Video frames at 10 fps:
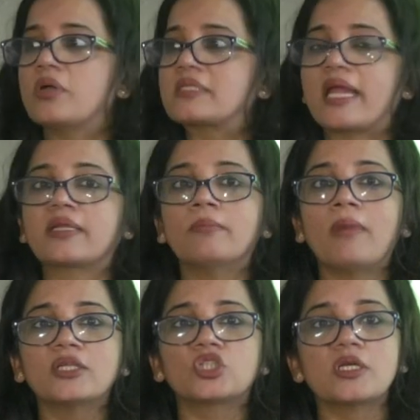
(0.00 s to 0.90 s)
was at a
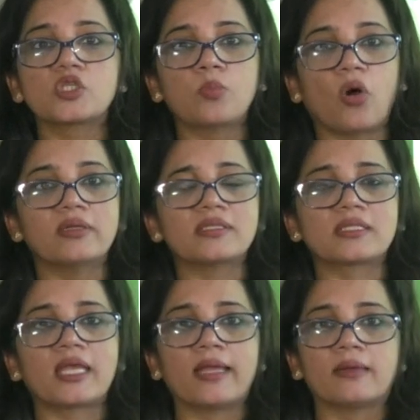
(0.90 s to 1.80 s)
much smaller
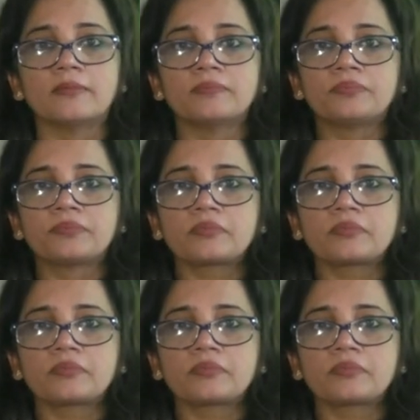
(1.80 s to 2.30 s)
scale.